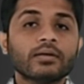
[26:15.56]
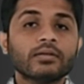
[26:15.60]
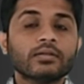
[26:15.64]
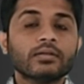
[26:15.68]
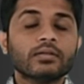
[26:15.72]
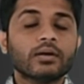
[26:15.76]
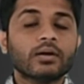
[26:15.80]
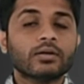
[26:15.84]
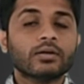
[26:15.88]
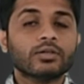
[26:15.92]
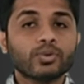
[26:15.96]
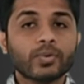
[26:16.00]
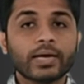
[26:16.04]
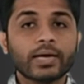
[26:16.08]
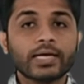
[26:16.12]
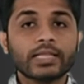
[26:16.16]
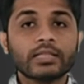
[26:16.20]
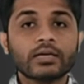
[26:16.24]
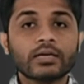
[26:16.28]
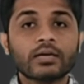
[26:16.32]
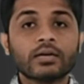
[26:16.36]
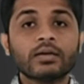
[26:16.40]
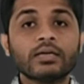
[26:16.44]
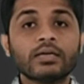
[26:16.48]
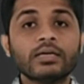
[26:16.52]

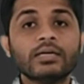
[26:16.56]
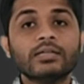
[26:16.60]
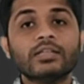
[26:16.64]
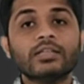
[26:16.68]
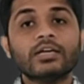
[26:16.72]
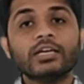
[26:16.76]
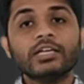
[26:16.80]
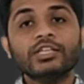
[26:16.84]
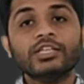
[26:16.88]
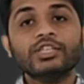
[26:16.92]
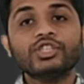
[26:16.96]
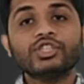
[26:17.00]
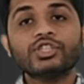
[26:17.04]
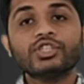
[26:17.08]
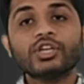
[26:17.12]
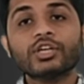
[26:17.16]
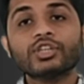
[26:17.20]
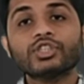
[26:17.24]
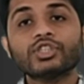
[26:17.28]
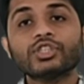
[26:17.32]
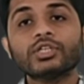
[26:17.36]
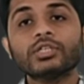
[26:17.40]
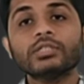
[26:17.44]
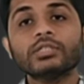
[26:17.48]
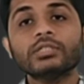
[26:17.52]
the
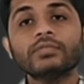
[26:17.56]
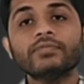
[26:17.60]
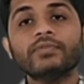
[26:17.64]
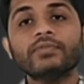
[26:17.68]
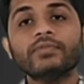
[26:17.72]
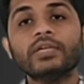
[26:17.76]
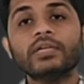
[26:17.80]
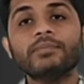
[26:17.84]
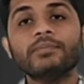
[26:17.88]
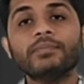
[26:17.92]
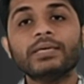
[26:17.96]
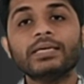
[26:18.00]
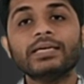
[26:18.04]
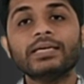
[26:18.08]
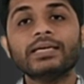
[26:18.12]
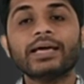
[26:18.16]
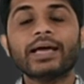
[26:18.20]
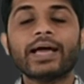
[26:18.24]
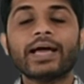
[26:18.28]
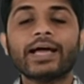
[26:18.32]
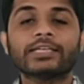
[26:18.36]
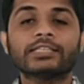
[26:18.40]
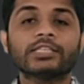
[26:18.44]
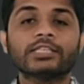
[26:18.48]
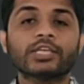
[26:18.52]
instruction will be
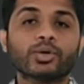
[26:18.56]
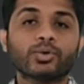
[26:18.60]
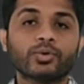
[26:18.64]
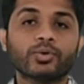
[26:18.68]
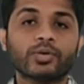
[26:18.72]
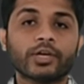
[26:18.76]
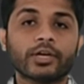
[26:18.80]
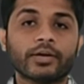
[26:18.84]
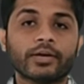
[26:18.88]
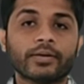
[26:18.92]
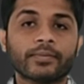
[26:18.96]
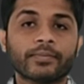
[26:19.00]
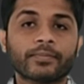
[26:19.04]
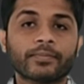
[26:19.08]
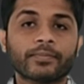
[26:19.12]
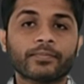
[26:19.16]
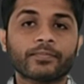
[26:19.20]
executed.